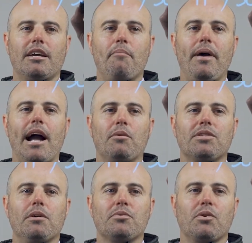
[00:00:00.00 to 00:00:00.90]
come back
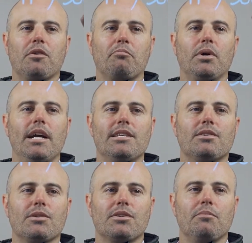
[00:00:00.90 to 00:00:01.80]
with some sort of
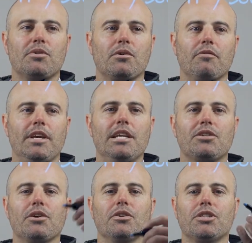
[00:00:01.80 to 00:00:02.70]
price or some sort of
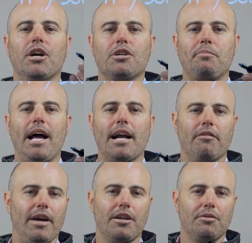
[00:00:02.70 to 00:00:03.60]
internal chargeback
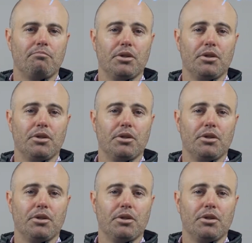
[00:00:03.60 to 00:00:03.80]
of how to